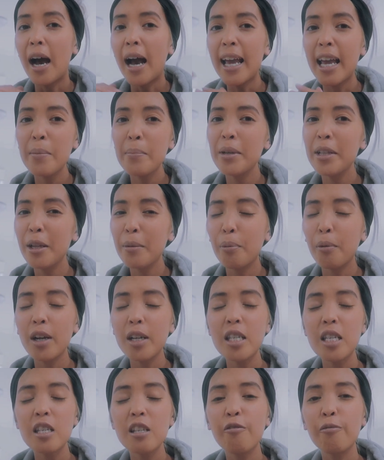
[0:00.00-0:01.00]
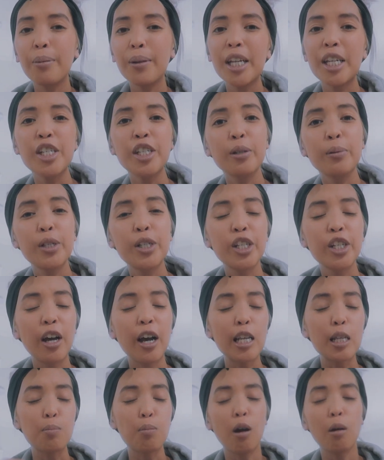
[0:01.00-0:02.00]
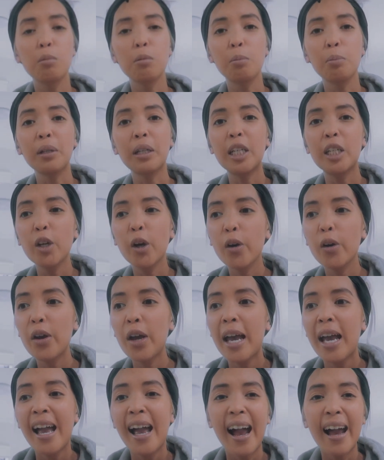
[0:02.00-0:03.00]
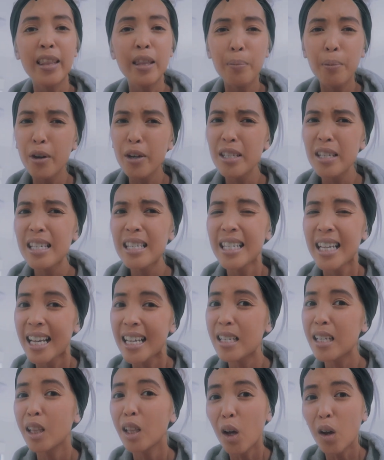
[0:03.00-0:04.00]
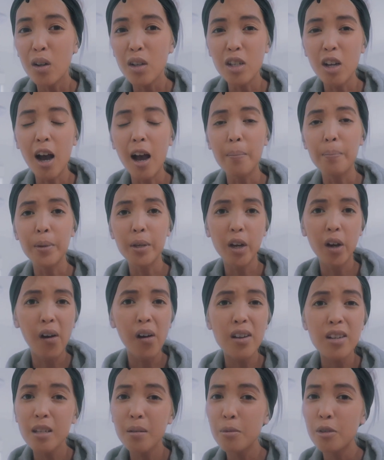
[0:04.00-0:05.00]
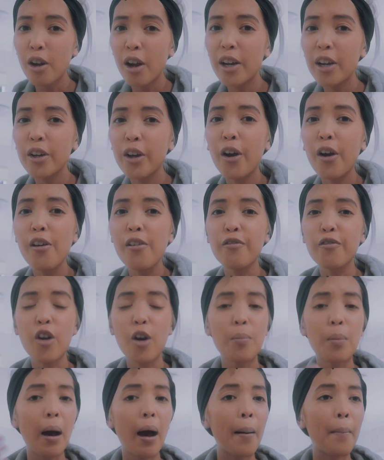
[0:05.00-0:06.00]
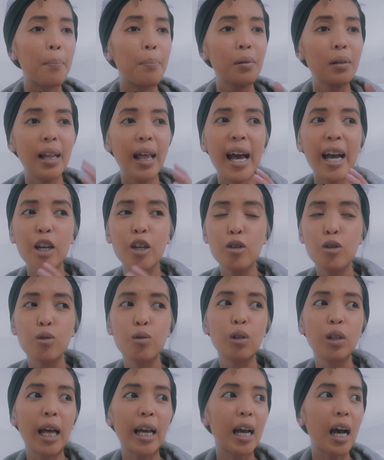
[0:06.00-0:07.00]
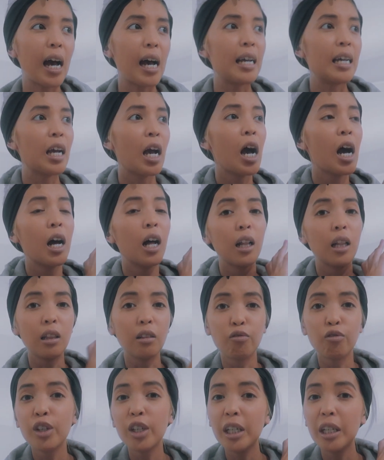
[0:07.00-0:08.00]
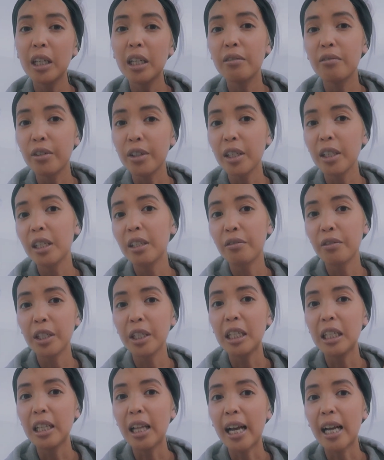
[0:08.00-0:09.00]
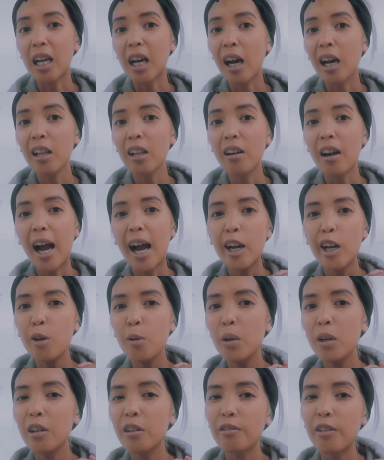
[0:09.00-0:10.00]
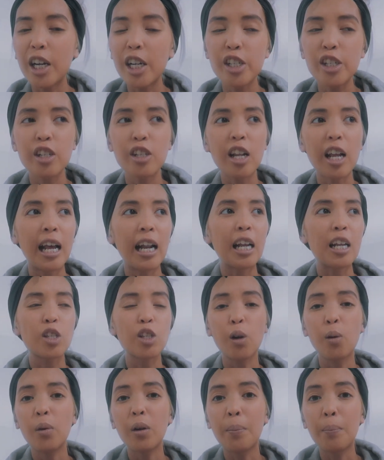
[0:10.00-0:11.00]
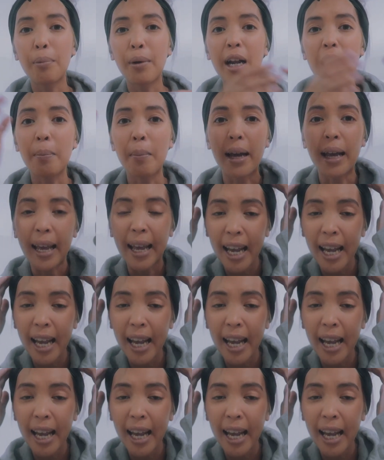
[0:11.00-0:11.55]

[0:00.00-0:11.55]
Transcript: I am in the process of bleaching, which you guys probably know, and the process takes a long time because I'm trying to go from a black to like a really light color. I don't want to rush it and I don't want to break my